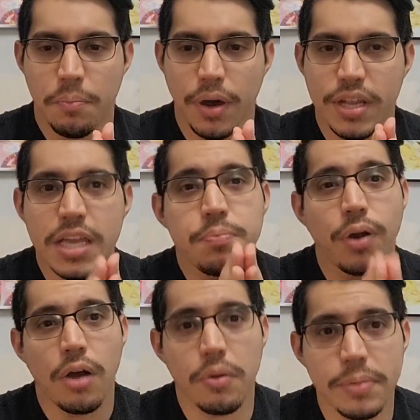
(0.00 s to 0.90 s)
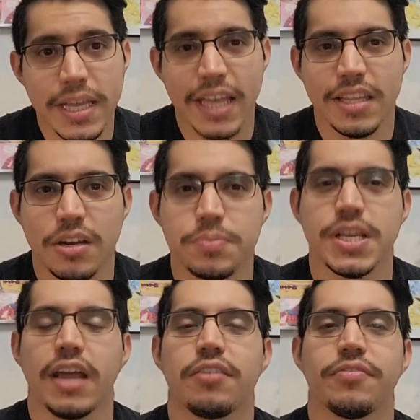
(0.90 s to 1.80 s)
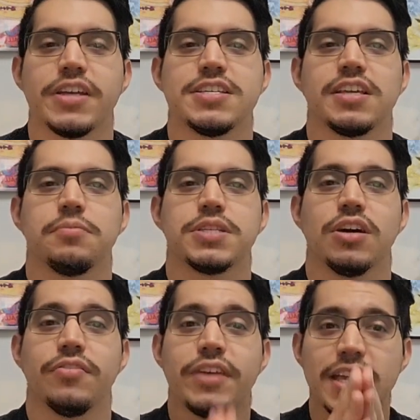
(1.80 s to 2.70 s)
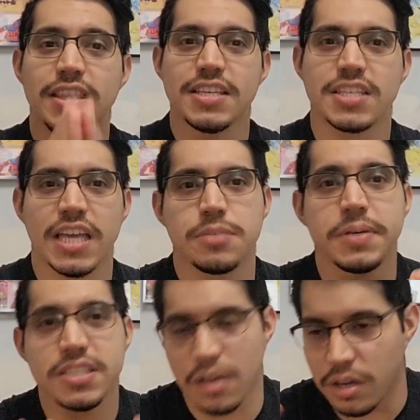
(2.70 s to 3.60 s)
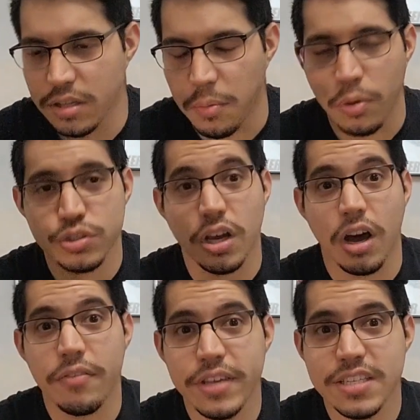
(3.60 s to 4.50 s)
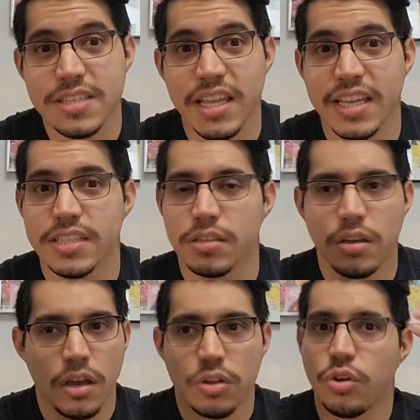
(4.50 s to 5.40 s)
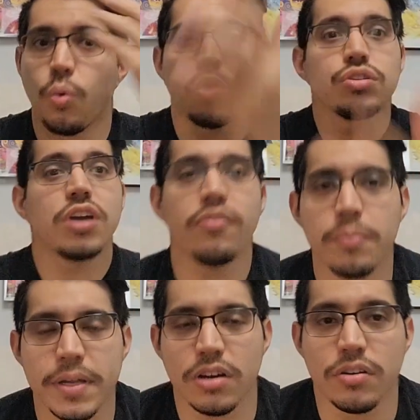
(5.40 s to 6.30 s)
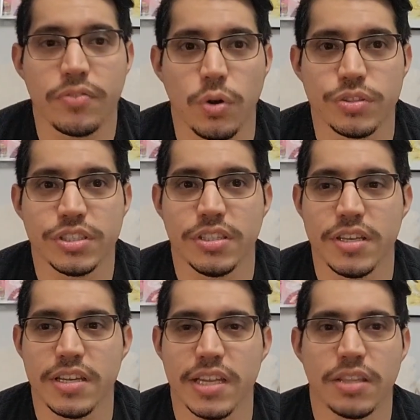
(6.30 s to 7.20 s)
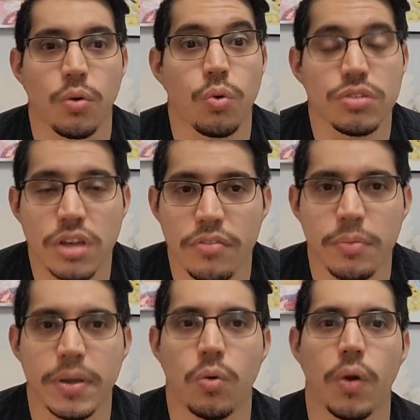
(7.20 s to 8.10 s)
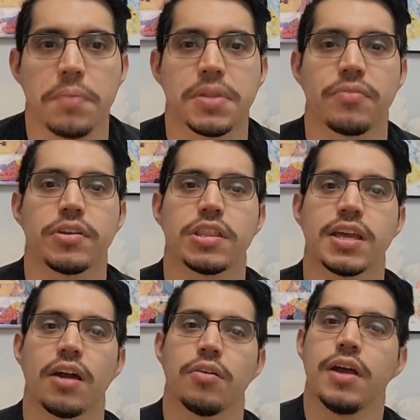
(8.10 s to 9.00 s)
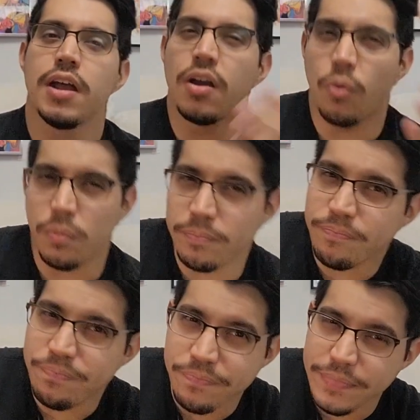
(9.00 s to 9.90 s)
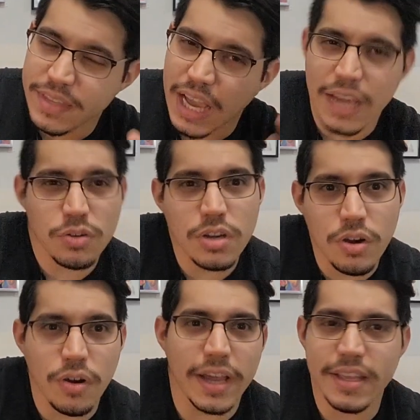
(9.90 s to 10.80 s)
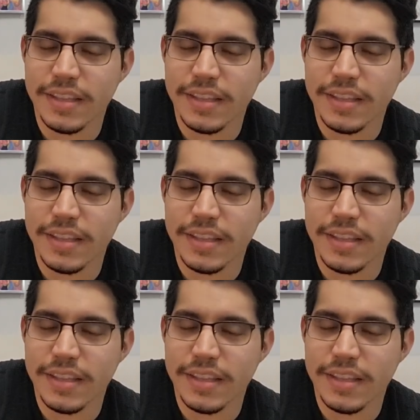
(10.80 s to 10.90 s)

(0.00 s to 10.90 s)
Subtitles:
But he probably ended up sacrificing himself in this case, because the most obvious thing is the world government, of course, did it. The world government wiped everything out. I don't know.